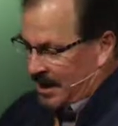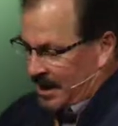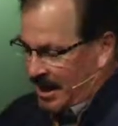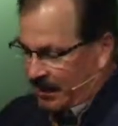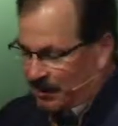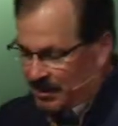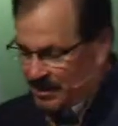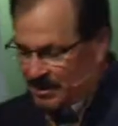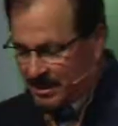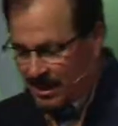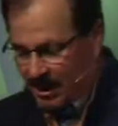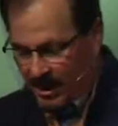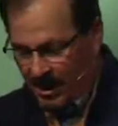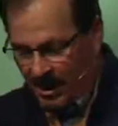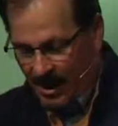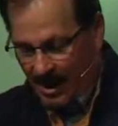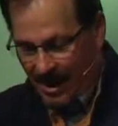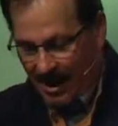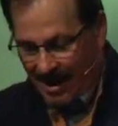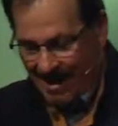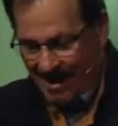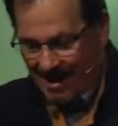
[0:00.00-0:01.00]
I keep this
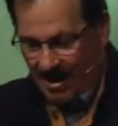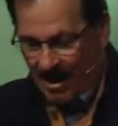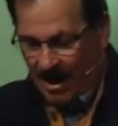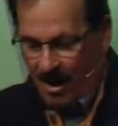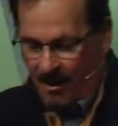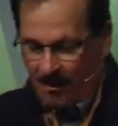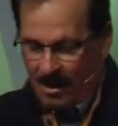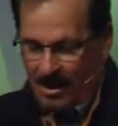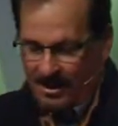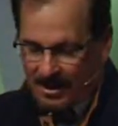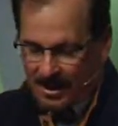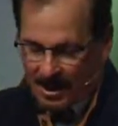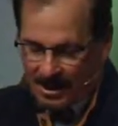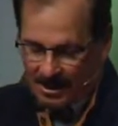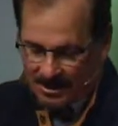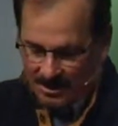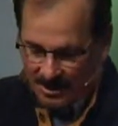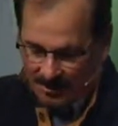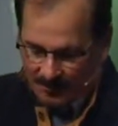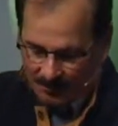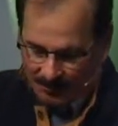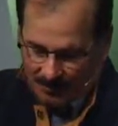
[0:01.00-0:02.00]
uh, on my
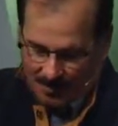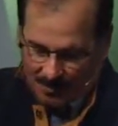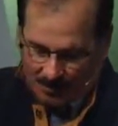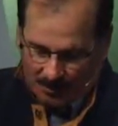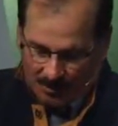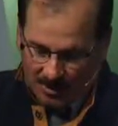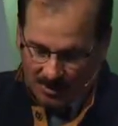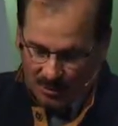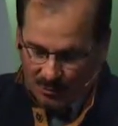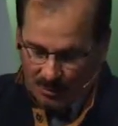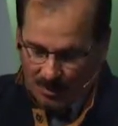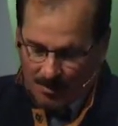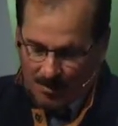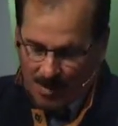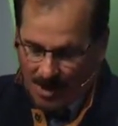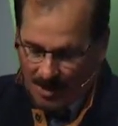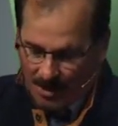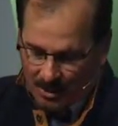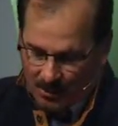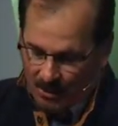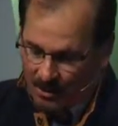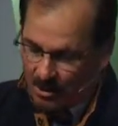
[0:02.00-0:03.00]
desk with this
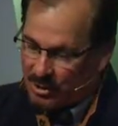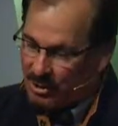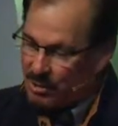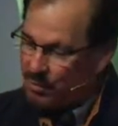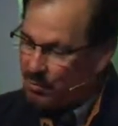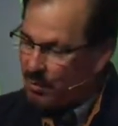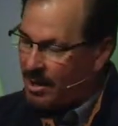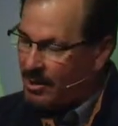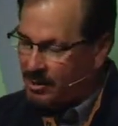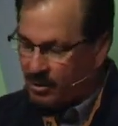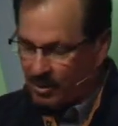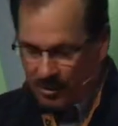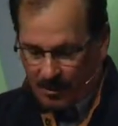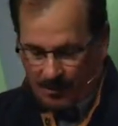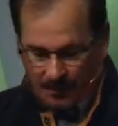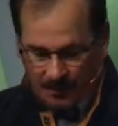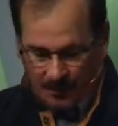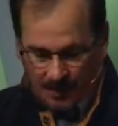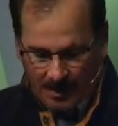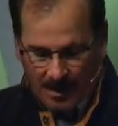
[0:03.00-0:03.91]
reminder, with this treasure.